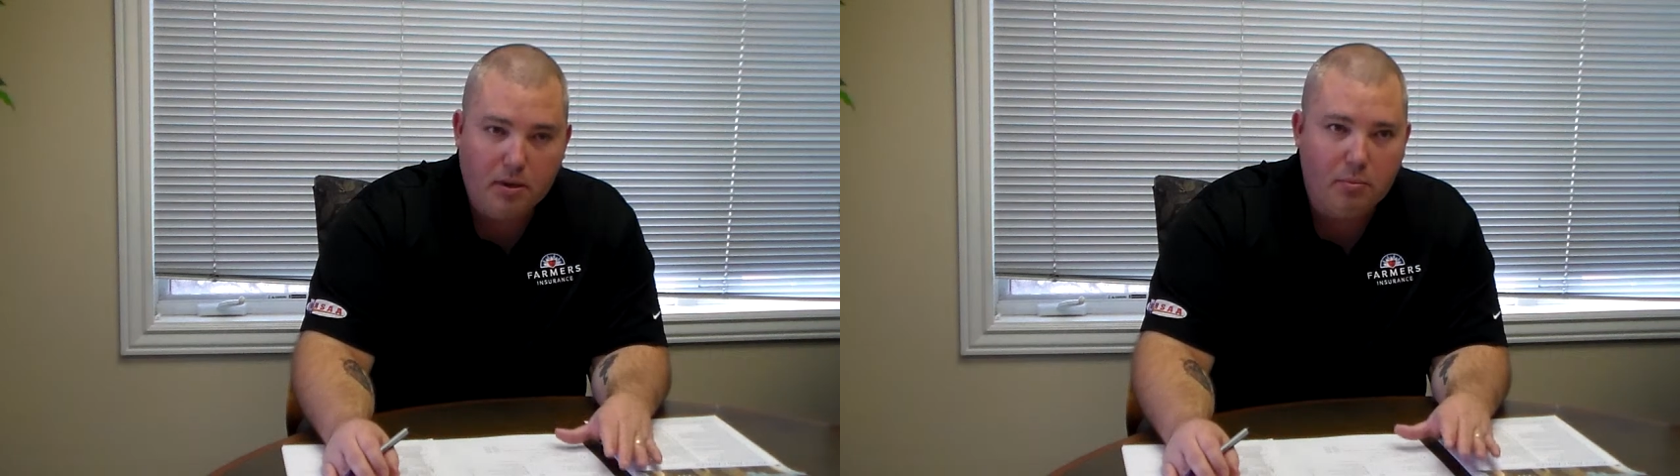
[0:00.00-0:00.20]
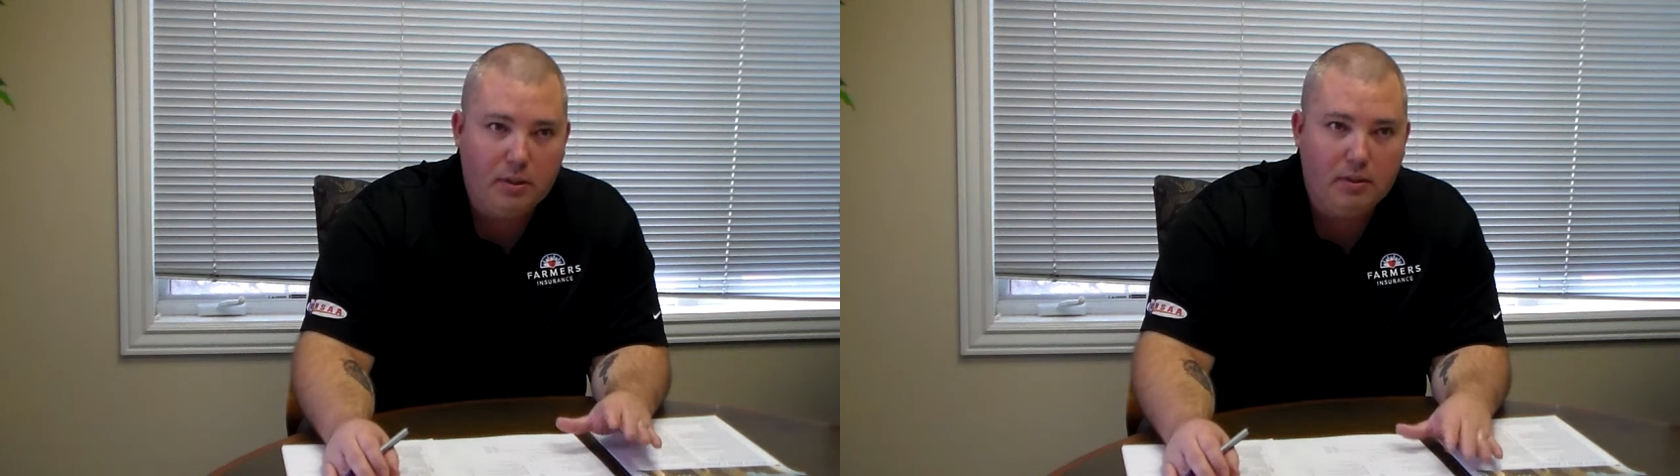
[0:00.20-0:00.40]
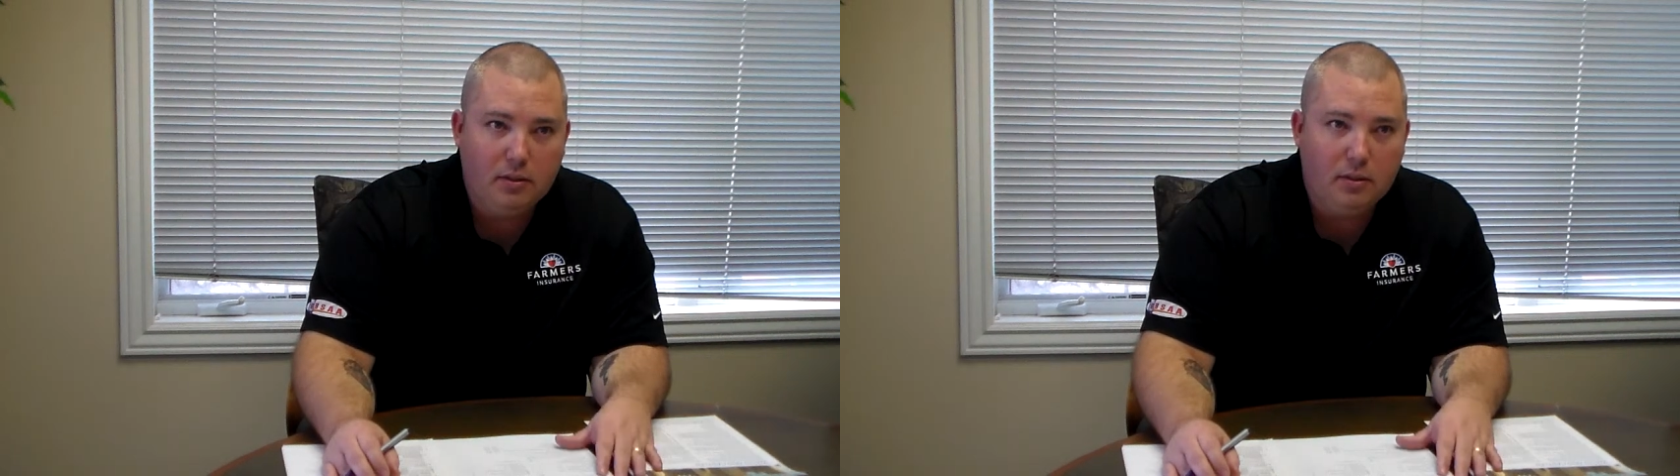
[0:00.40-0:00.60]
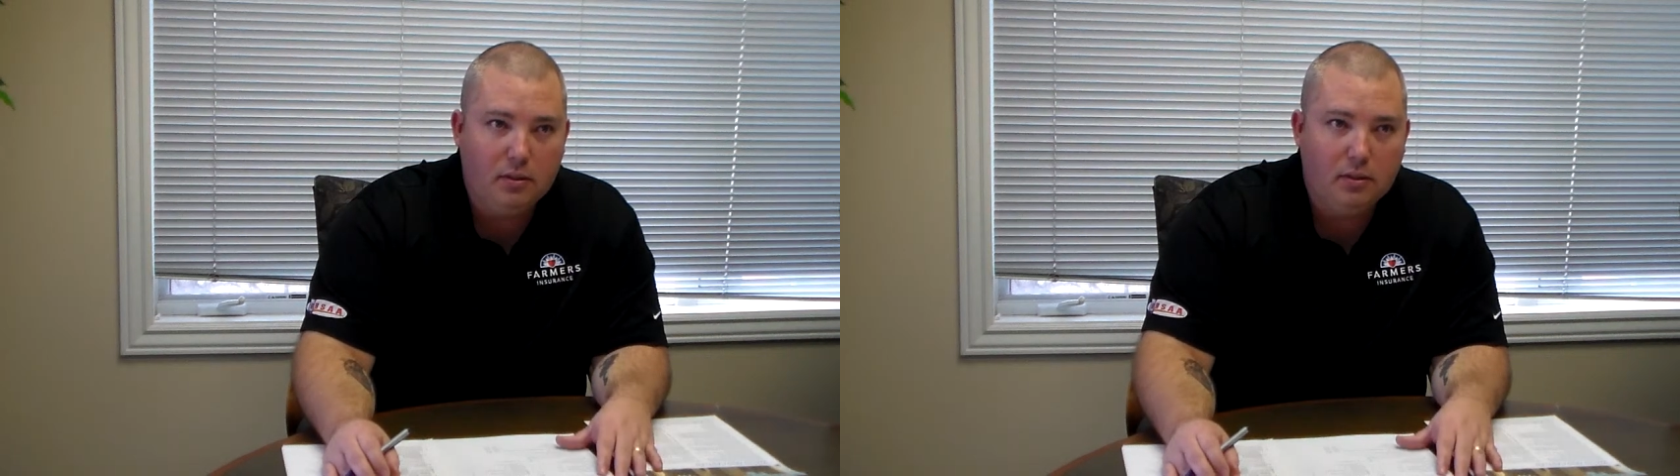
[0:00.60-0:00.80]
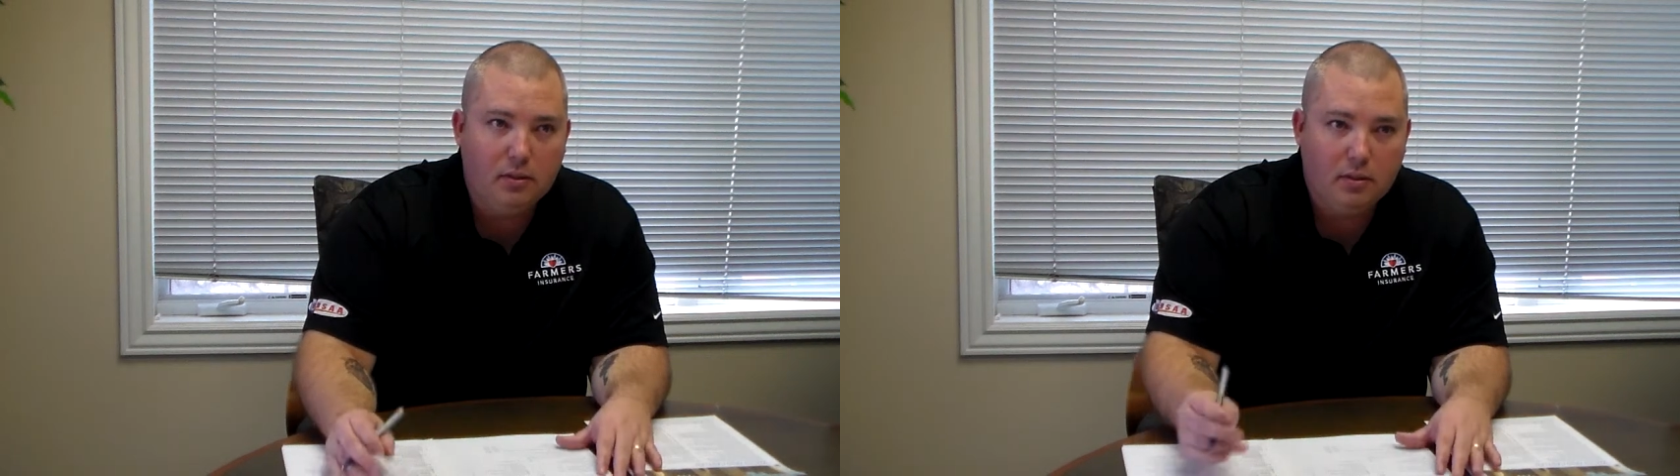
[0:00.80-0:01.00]
companies
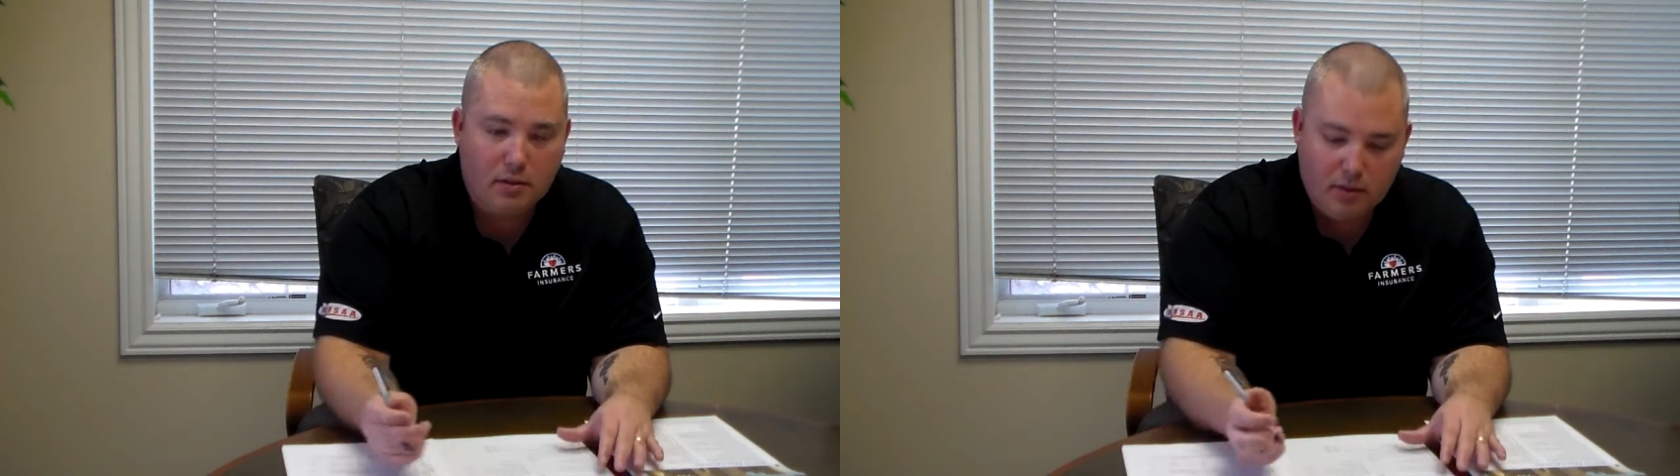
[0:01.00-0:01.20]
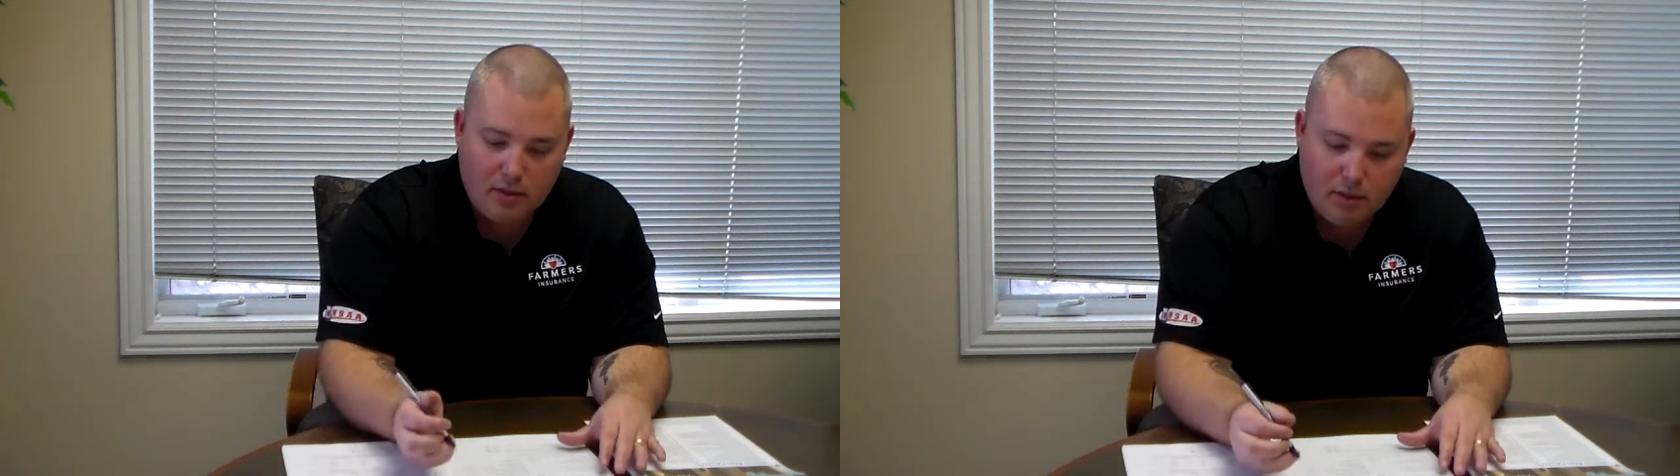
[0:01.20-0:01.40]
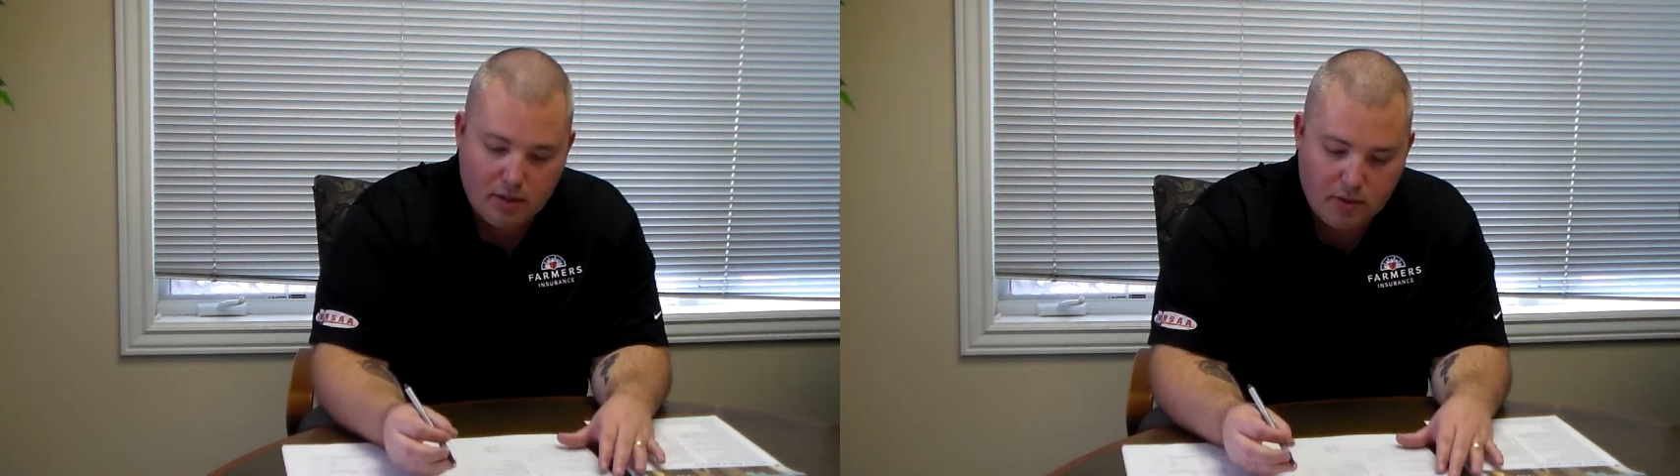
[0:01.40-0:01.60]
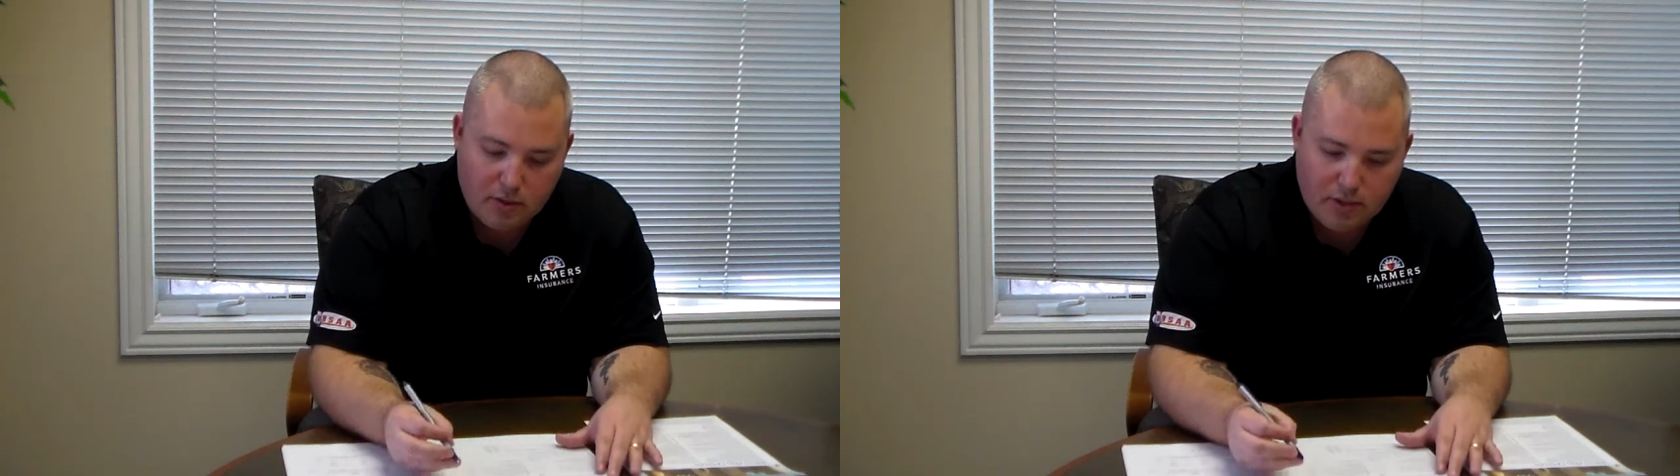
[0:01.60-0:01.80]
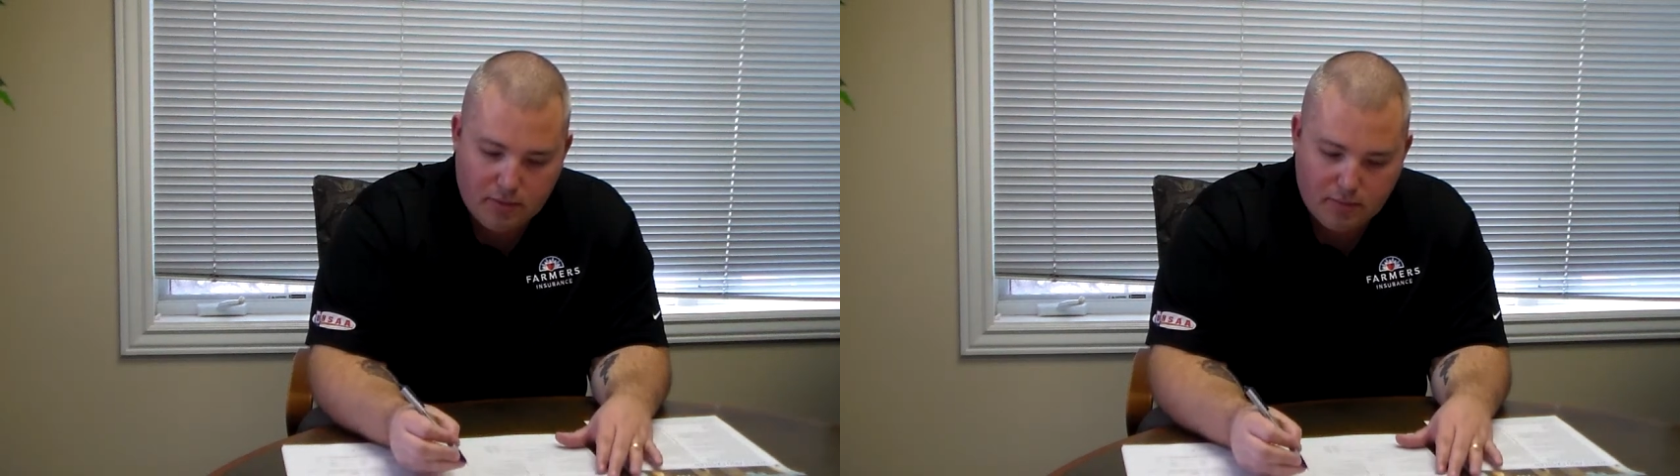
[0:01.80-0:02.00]
in the
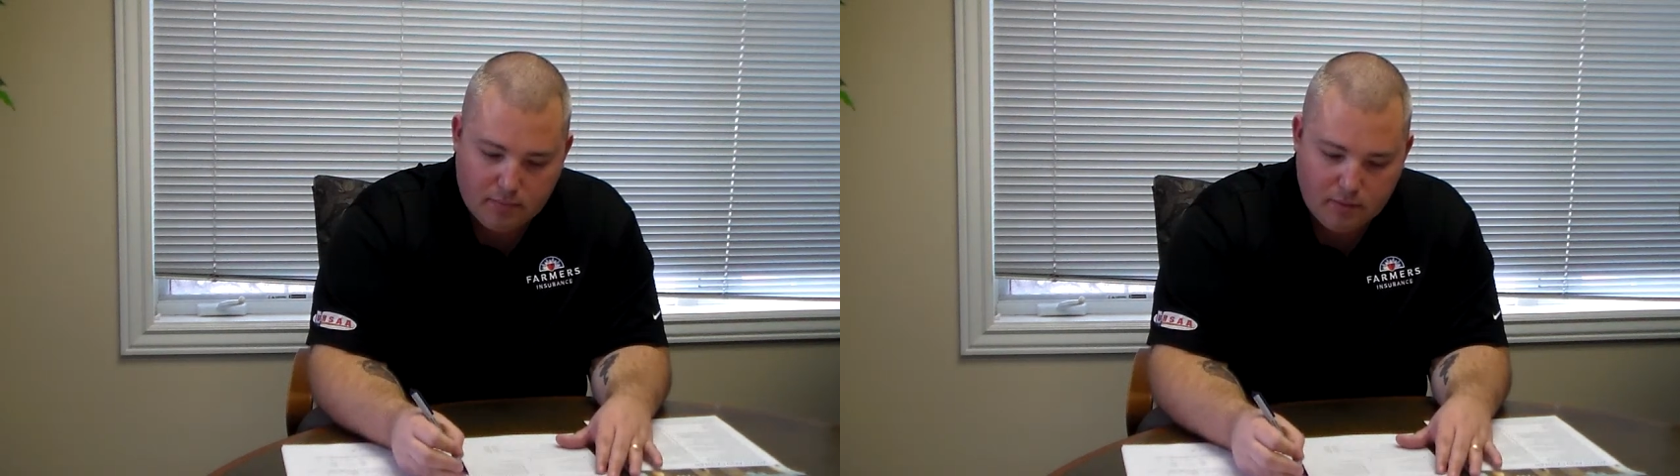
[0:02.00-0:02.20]
country,